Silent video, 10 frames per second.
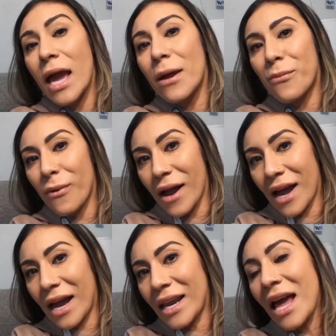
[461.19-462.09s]
a
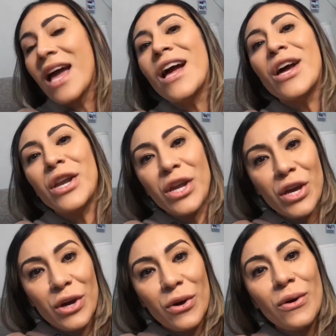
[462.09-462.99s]
brand
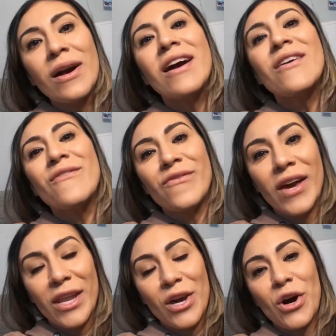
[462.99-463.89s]
new
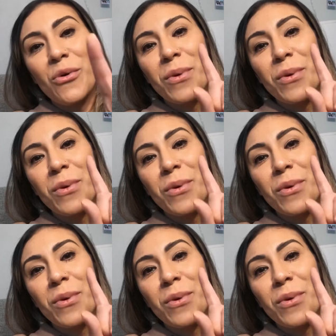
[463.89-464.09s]
video.